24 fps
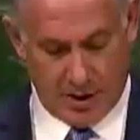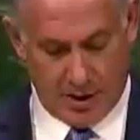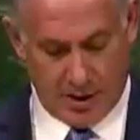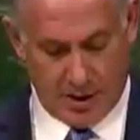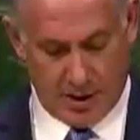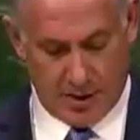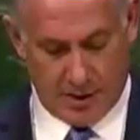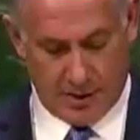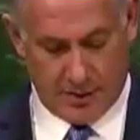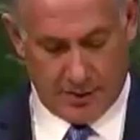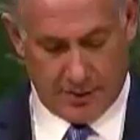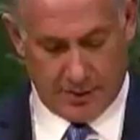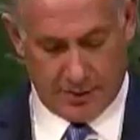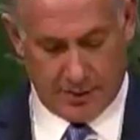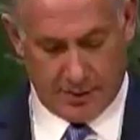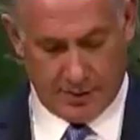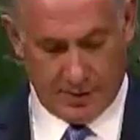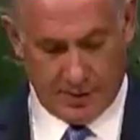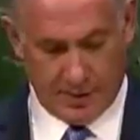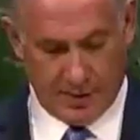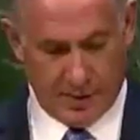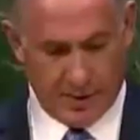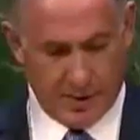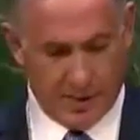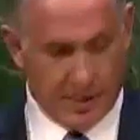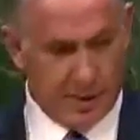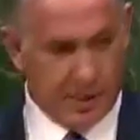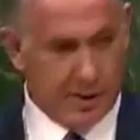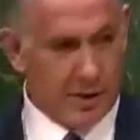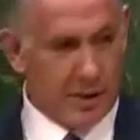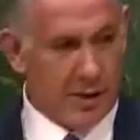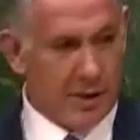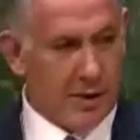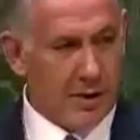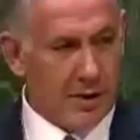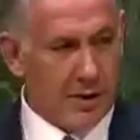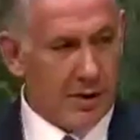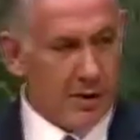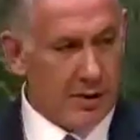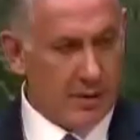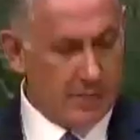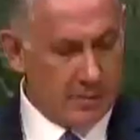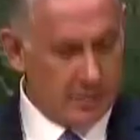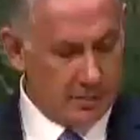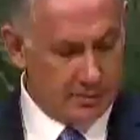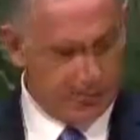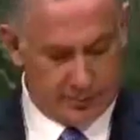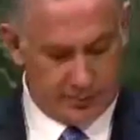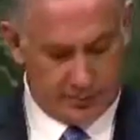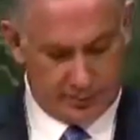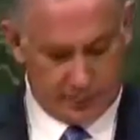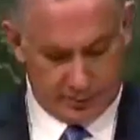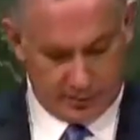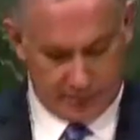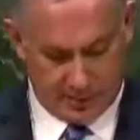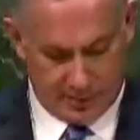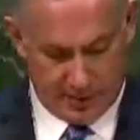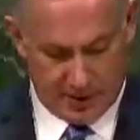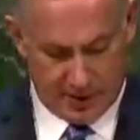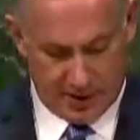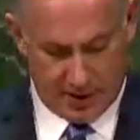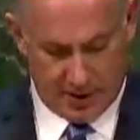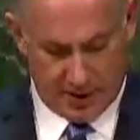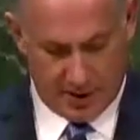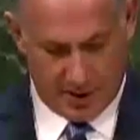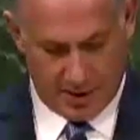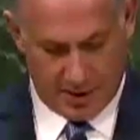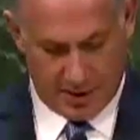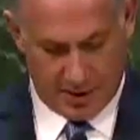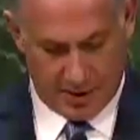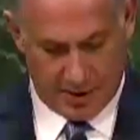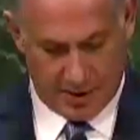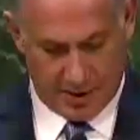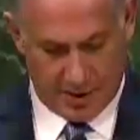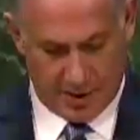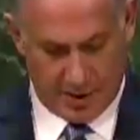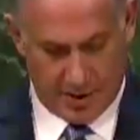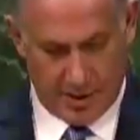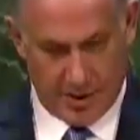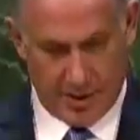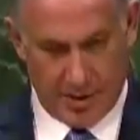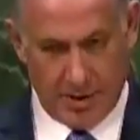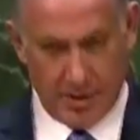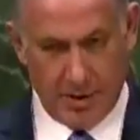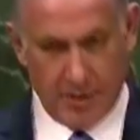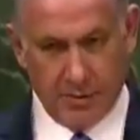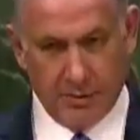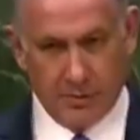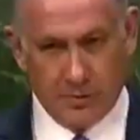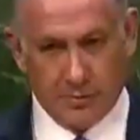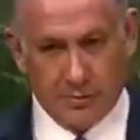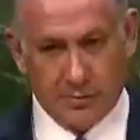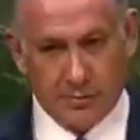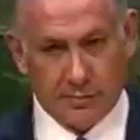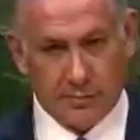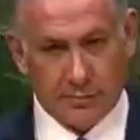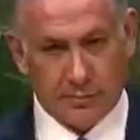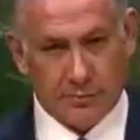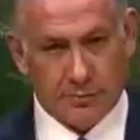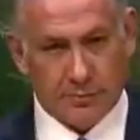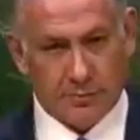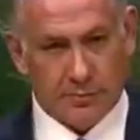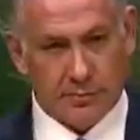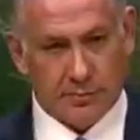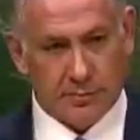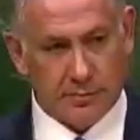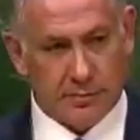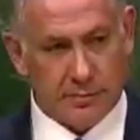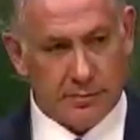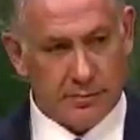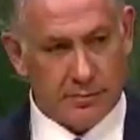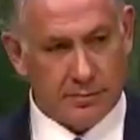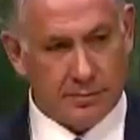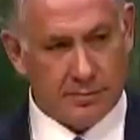Mr. Benjamin Netanyahu. Invite him to address the General Assembly.